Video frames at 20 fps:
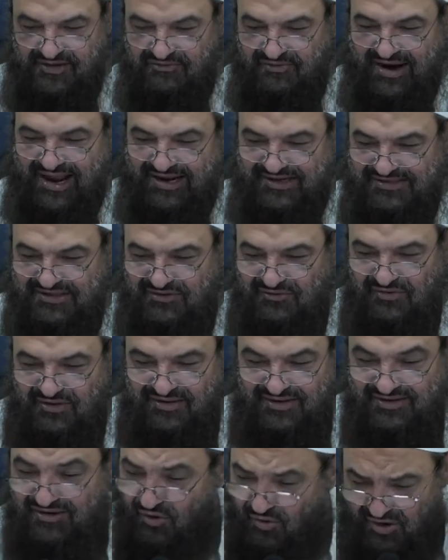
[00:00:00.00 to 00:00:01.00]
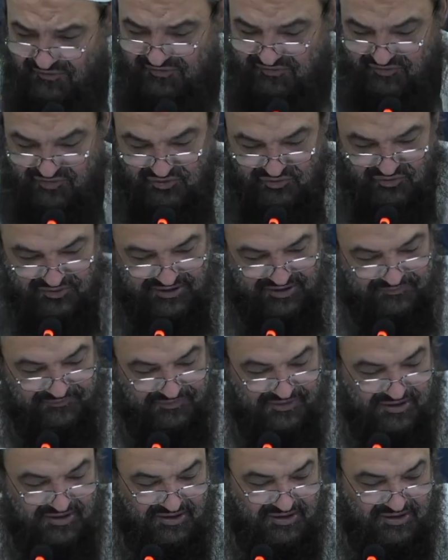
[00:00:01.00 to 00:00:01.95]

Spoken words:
ranks and all of it, all of it for the dunya.